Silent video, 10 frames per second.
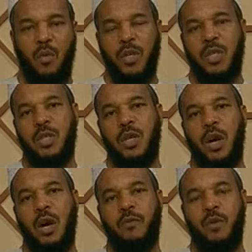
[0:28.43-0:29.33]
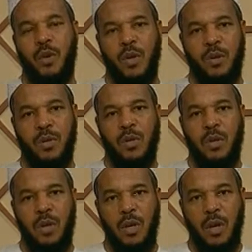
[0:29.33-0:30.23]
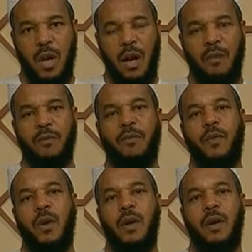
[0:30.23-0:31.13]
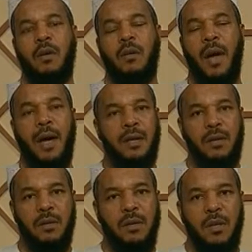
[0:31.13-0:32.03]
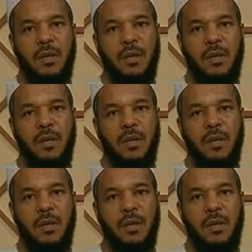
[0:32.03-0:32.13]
which our viewers have had,